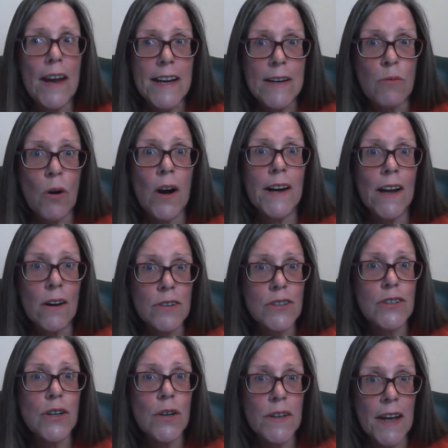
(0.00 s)
eh, what else
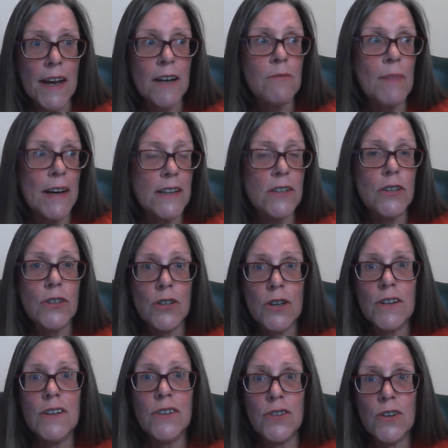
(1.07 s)
do you need me to
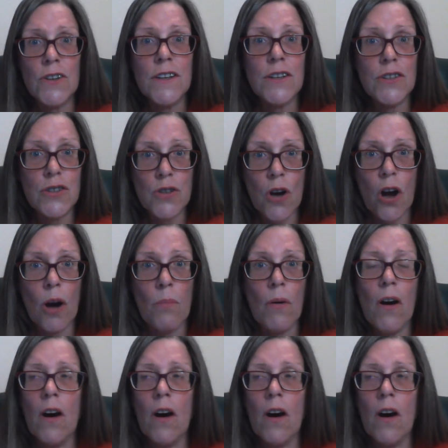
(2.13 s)
do to do this job?